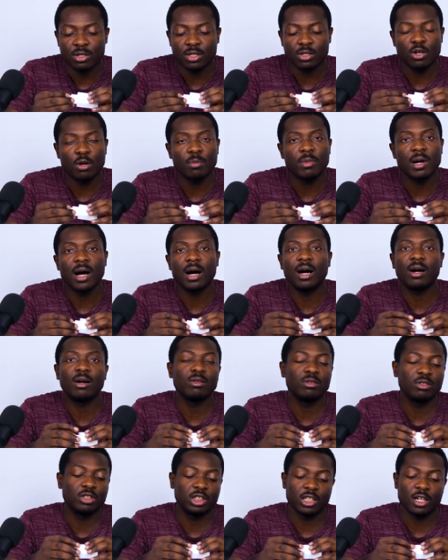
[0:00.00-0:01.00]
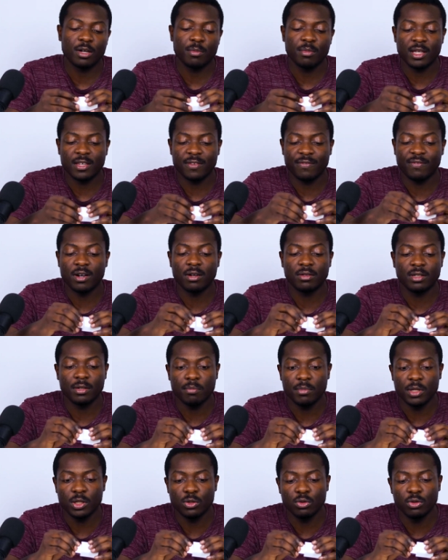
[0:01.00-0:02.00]
So somehow Xiaomi has found a
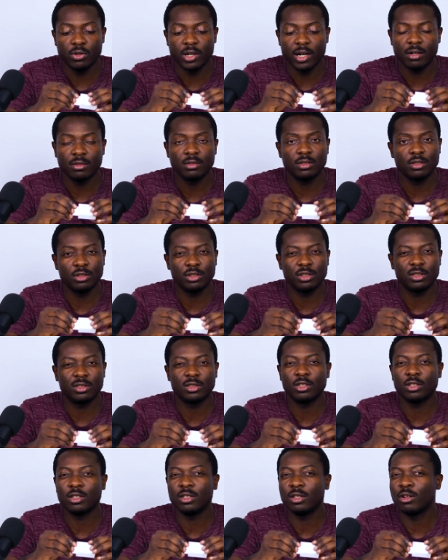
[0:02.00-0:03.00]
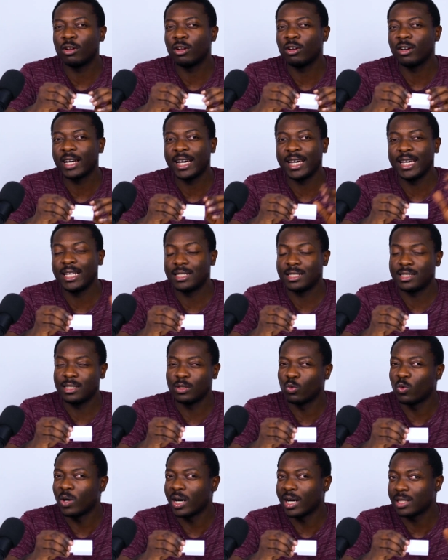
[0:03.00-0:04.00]
middle ground. It's no longer
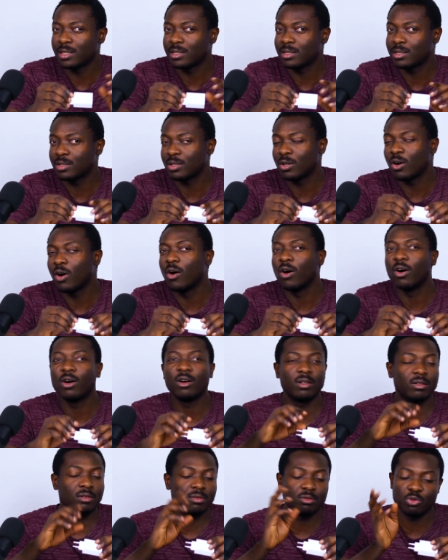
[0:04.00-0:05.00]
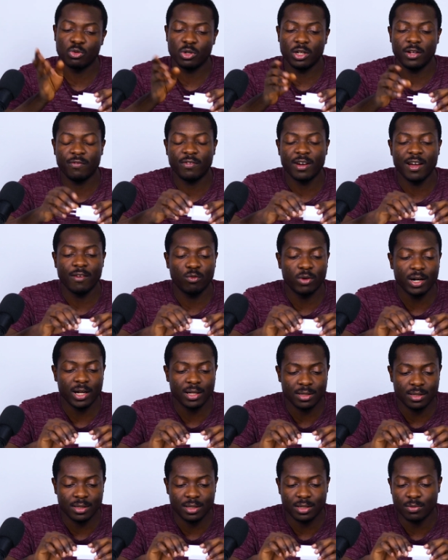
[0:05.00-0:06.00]
18 watts or 25
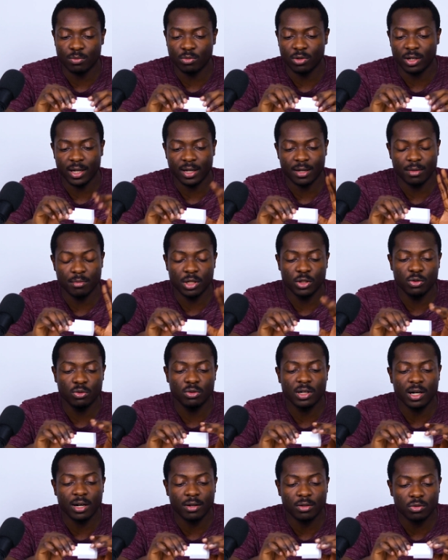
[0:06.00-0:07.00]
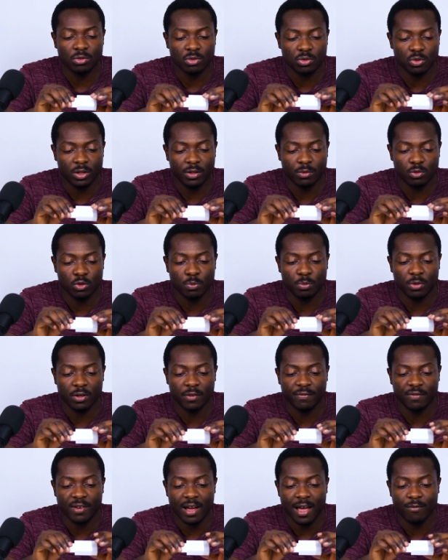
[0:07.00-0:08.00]
watts. It's more like a middle ground,
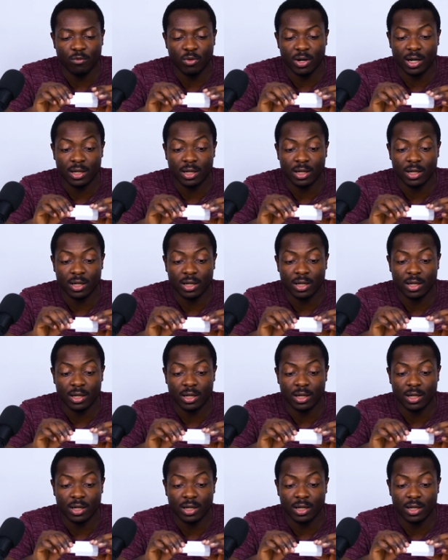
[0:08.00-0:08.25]
22.5